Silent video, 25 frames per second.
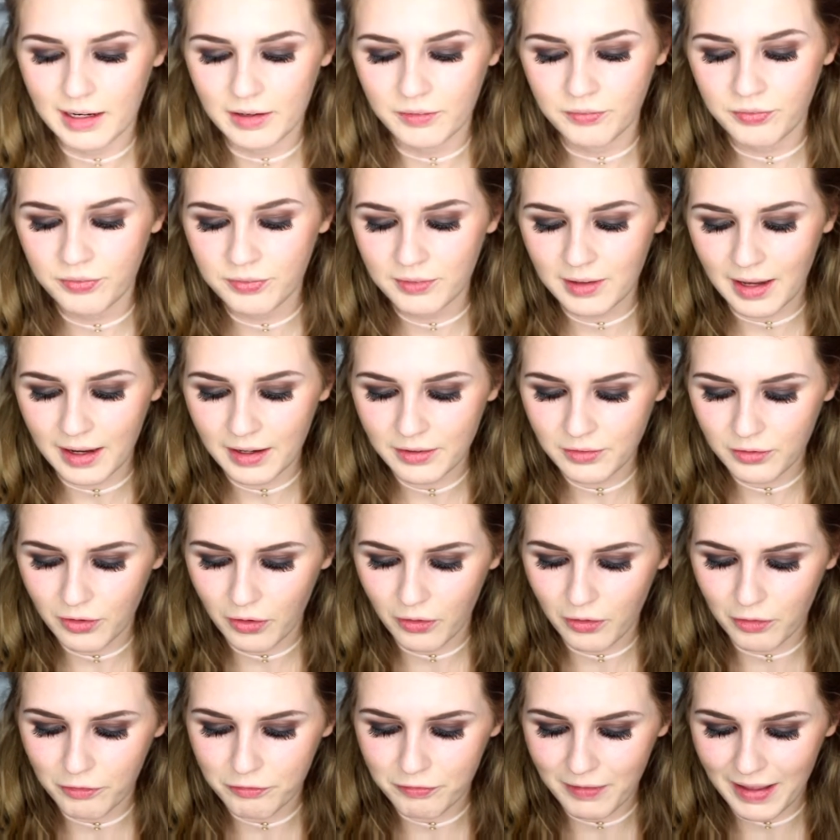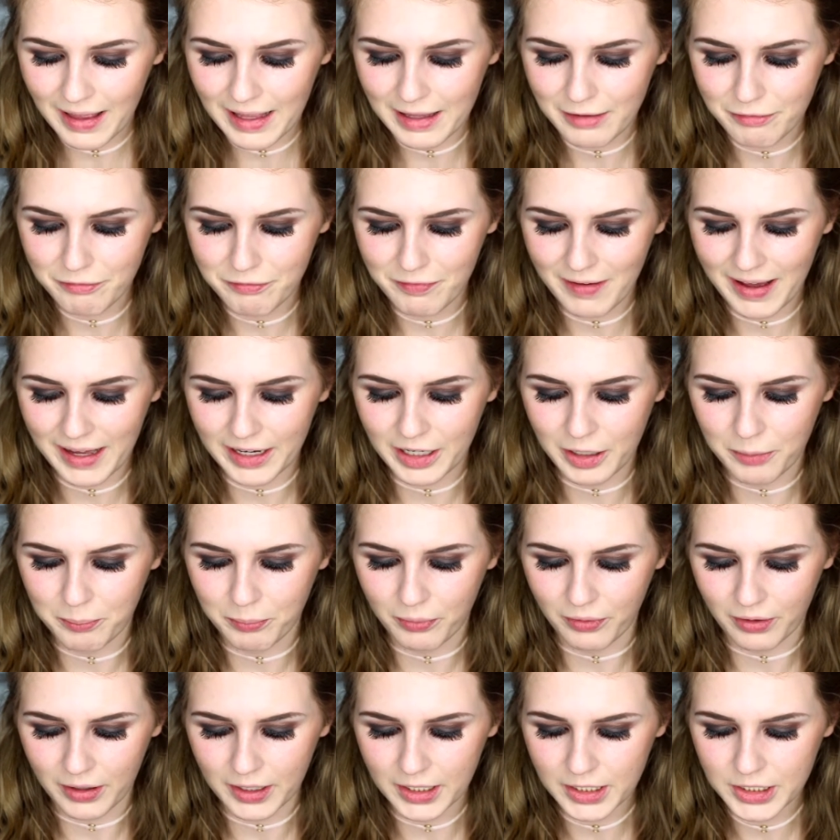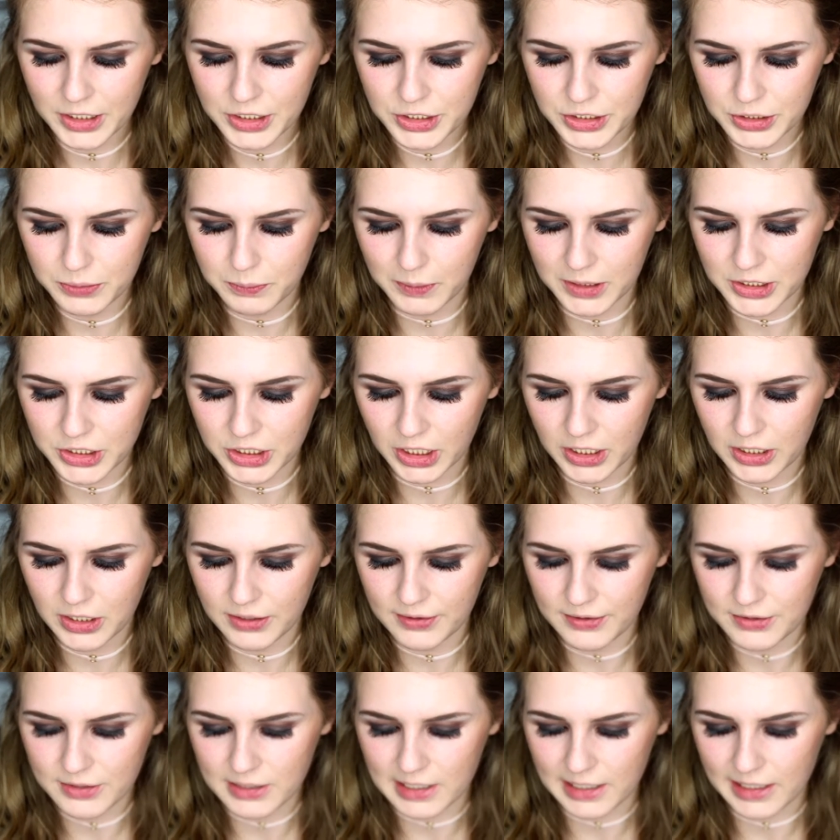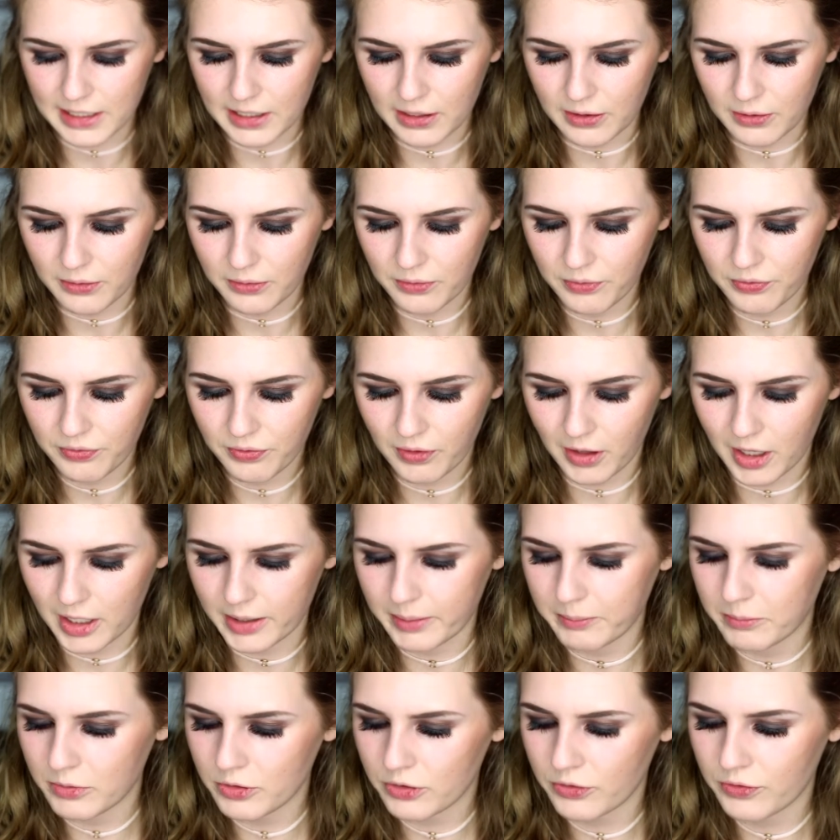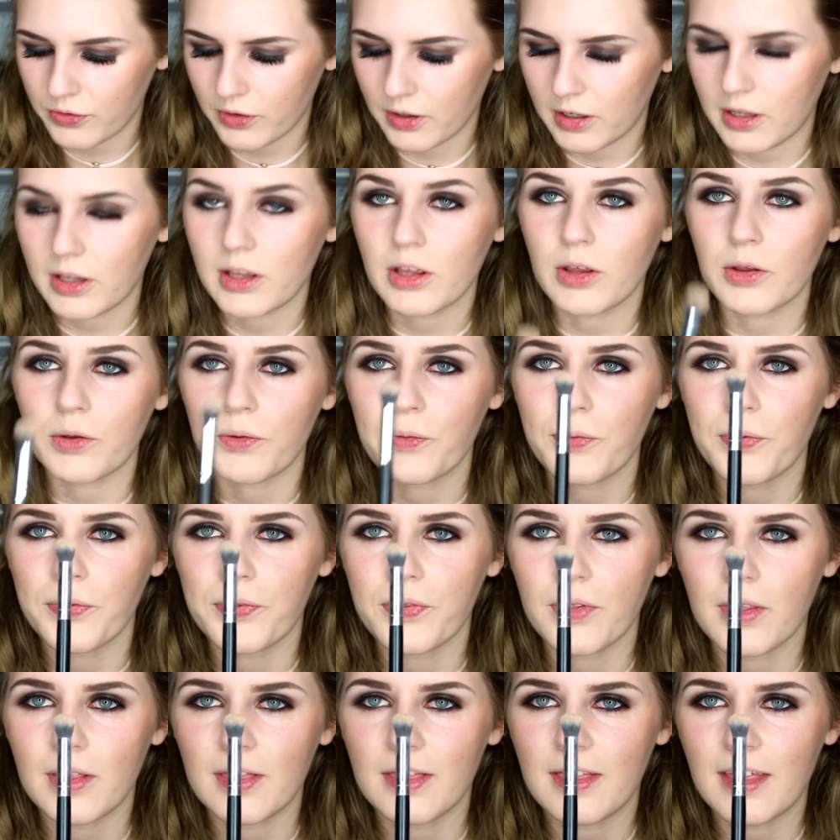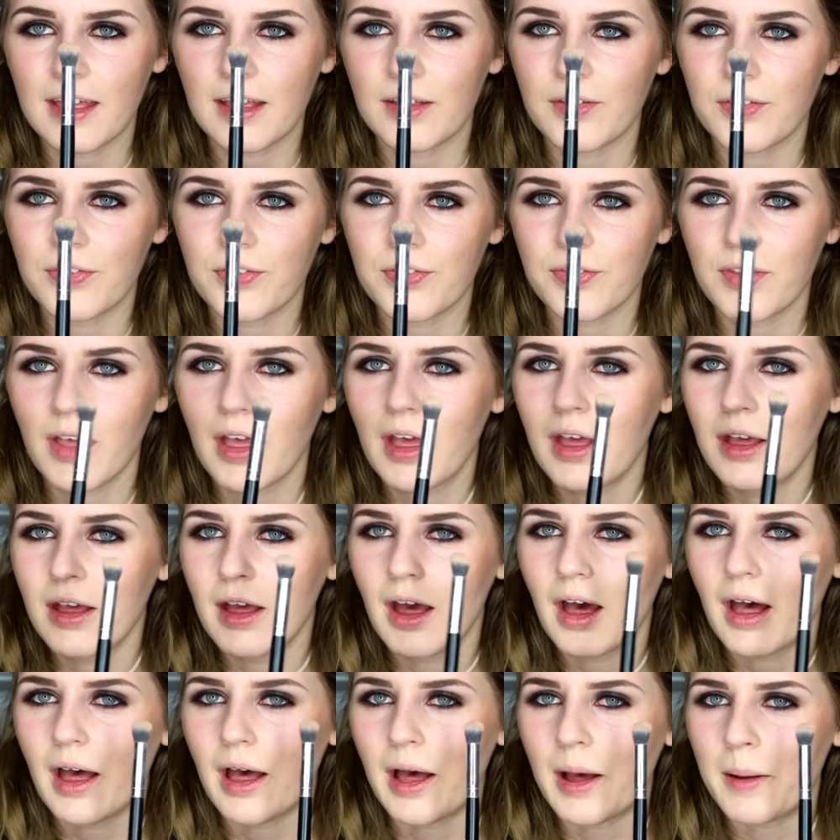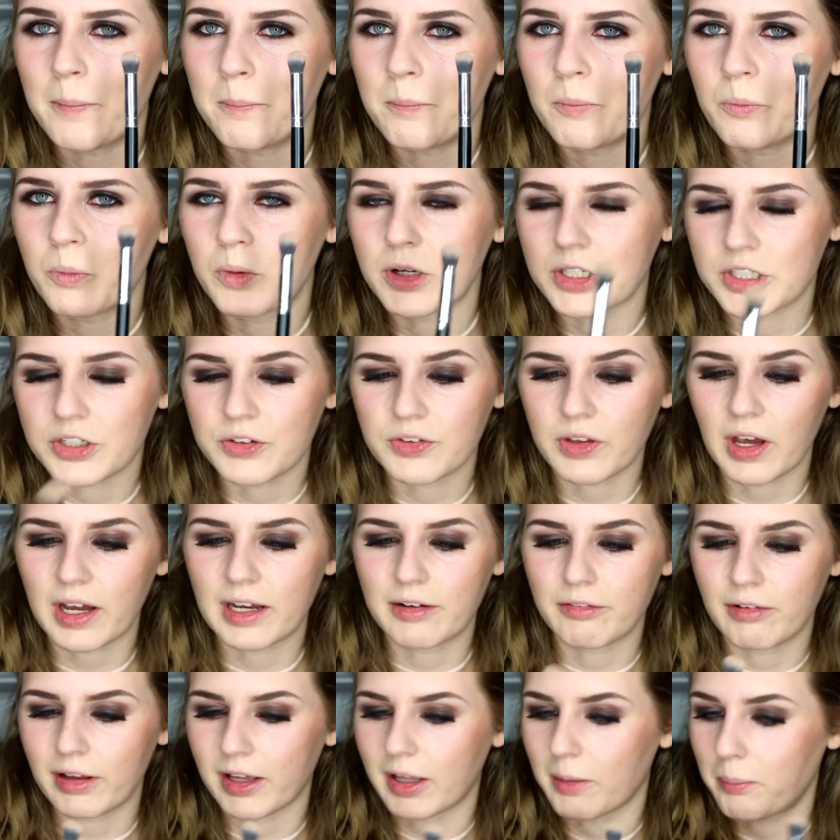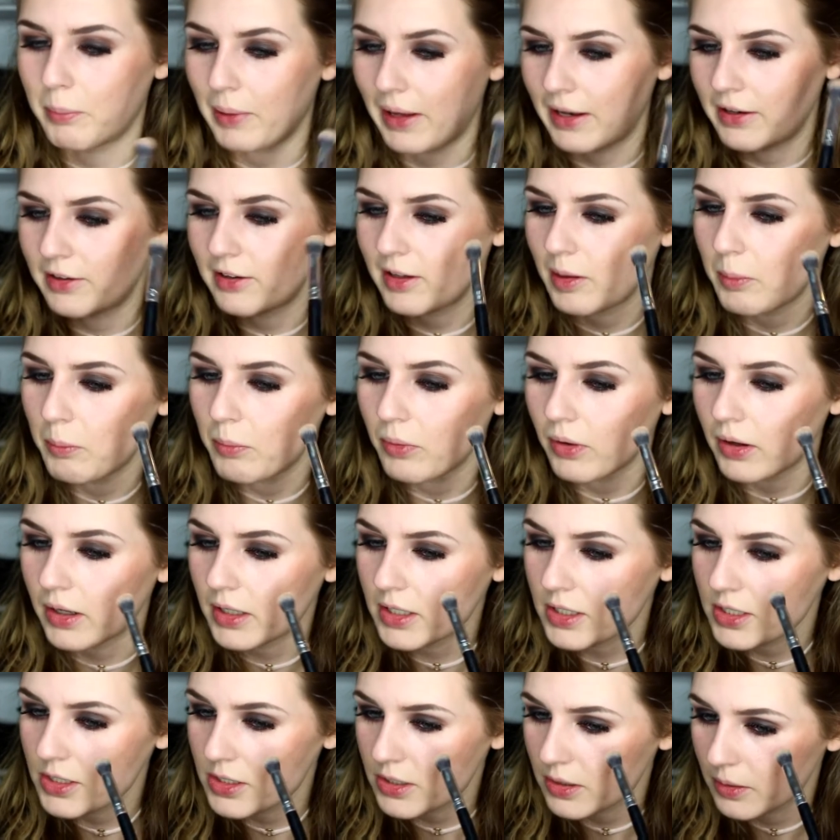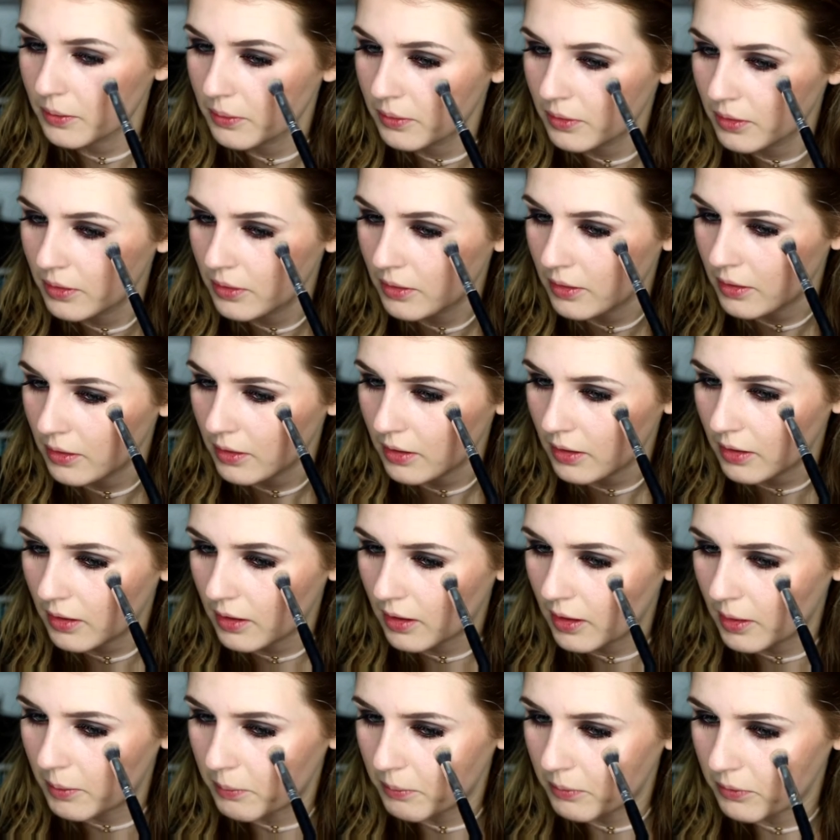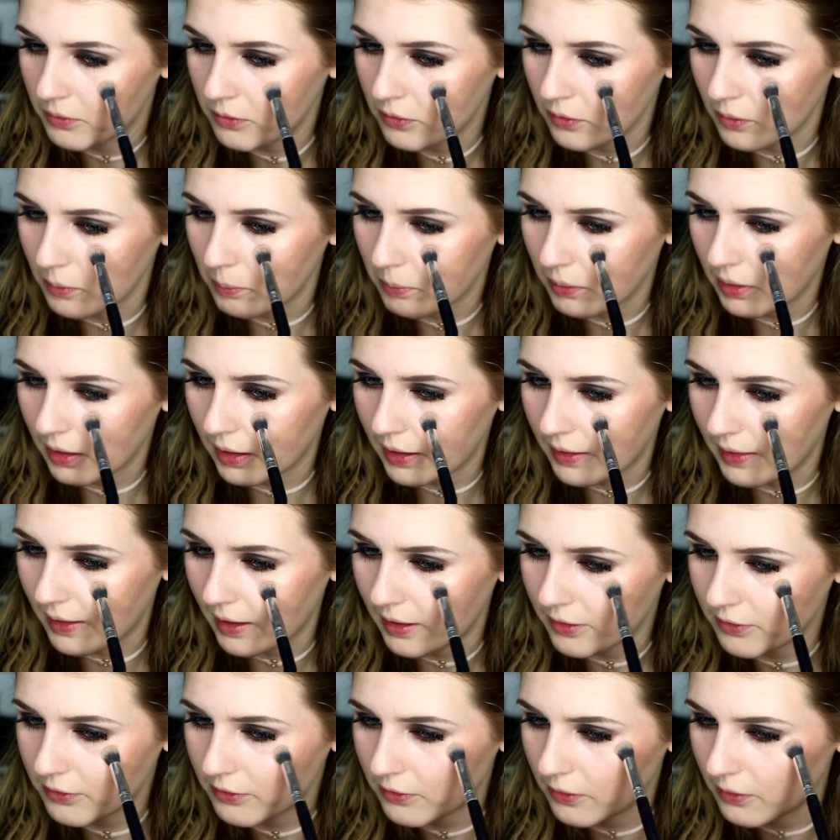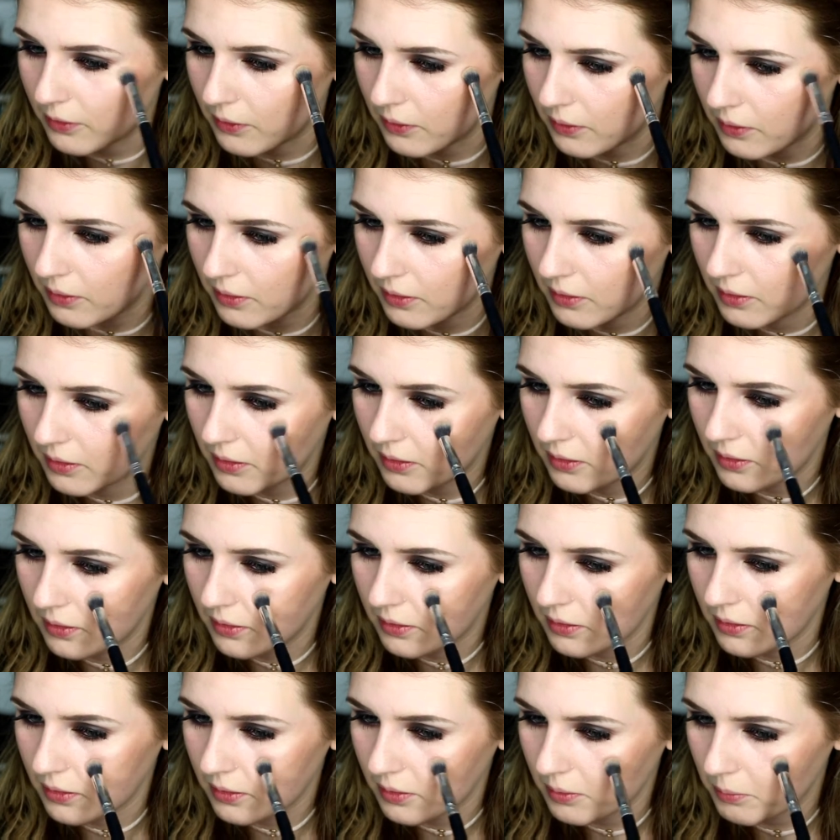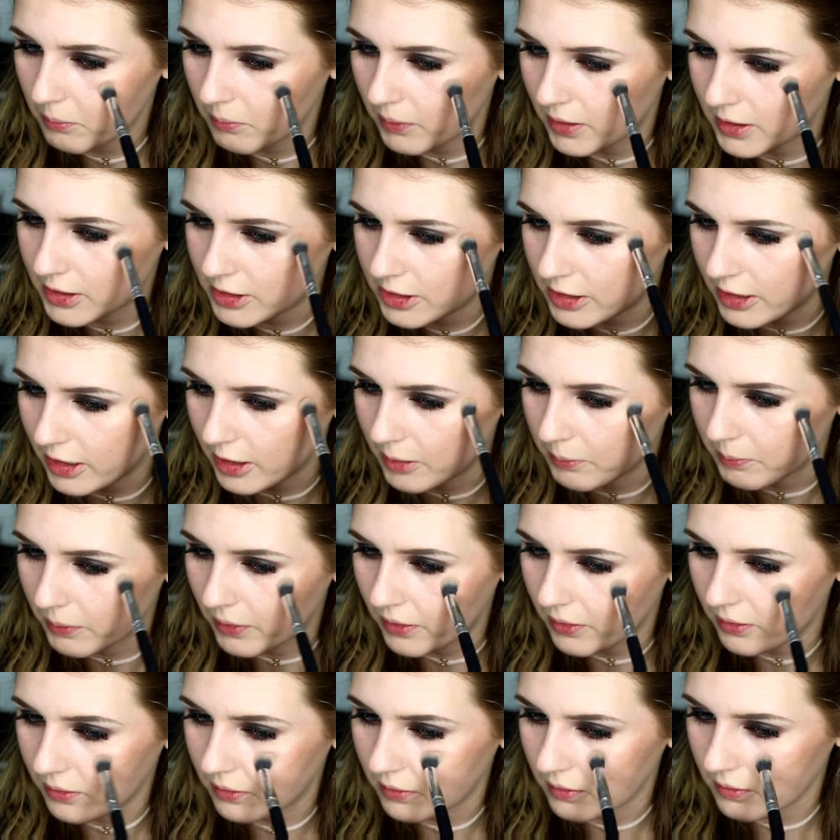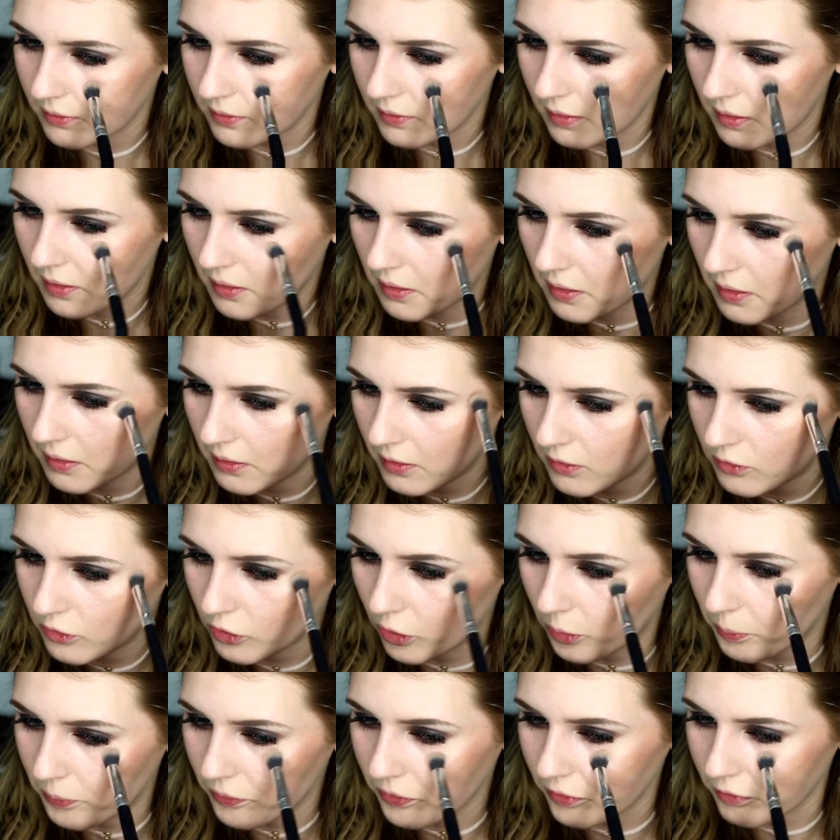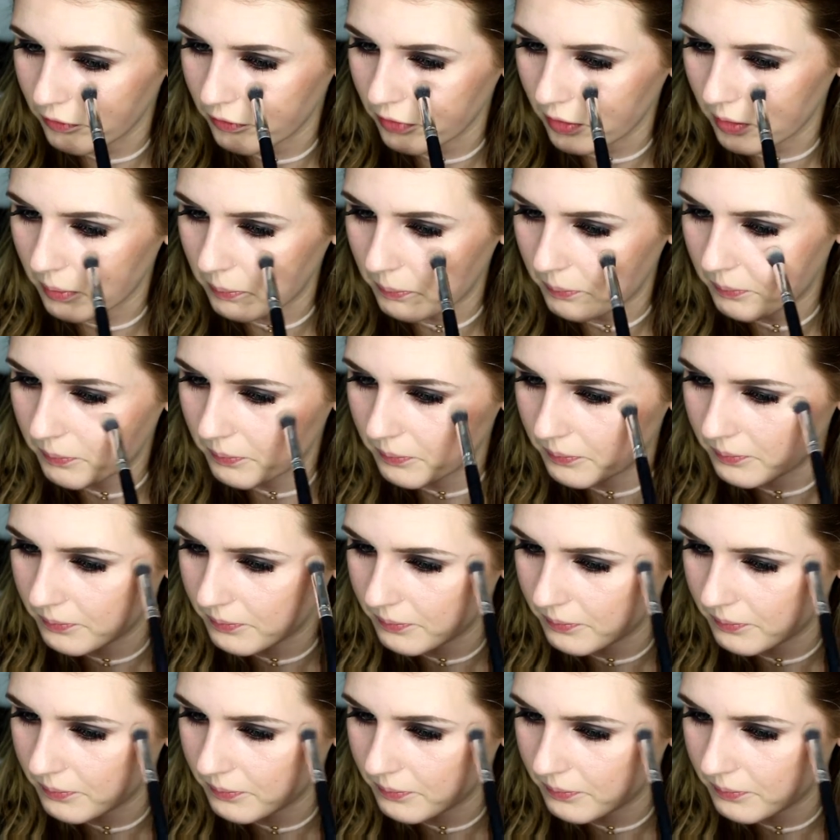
and instead of a fan brush, which I usually use, I'm just going to use this which is kind of like a blending brush, to apply that to my cheekbones, the tops of them.